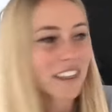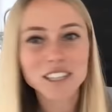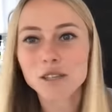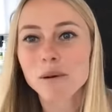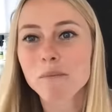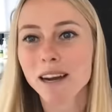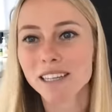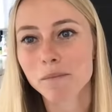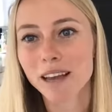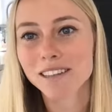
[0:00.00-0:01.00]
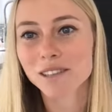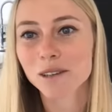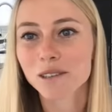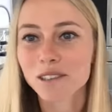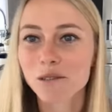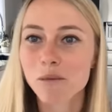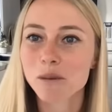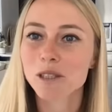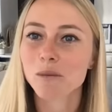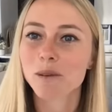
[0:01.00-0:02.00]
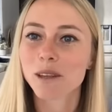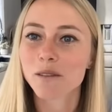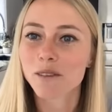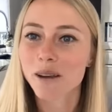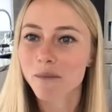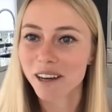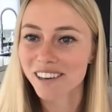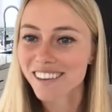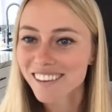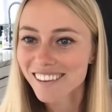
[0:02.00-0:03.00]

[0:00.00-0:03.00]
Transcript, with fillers: I think she went back to bed, so she won't be jumping in the frame now.